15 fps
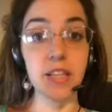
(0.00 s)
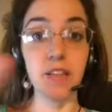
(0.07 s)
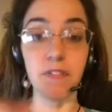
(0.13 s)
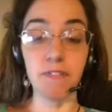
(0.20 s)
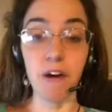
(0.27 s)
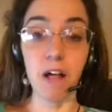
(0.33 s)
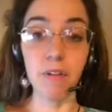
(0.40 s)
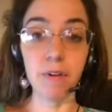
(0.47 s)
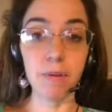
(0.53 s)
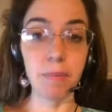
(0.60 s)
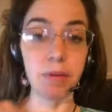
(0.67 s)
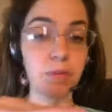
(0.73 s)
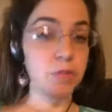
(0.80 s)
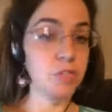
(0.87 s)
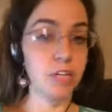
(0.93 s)
following
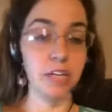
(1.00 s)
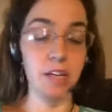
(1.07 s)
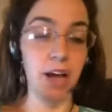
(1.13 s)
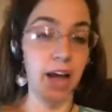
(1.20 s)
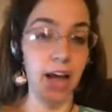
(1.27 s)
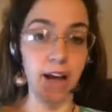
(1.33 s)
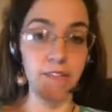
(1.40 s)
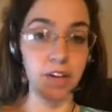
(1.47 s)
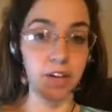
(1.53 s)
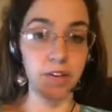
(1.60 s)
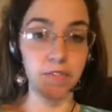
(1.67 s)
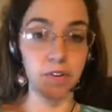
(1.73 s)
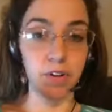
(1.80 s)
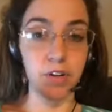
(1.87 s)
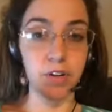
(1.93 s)
month, which I haven't
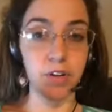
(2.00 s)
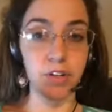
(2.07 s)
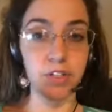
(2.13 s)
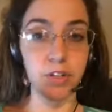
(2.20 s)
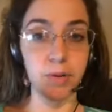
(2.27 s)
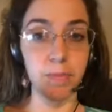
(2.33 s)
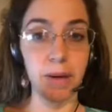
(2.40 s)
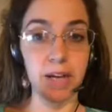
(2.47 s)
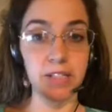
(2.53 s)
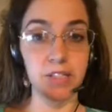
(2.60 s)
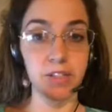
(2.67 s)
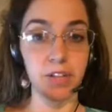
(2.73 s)
converted her to ambassador yet,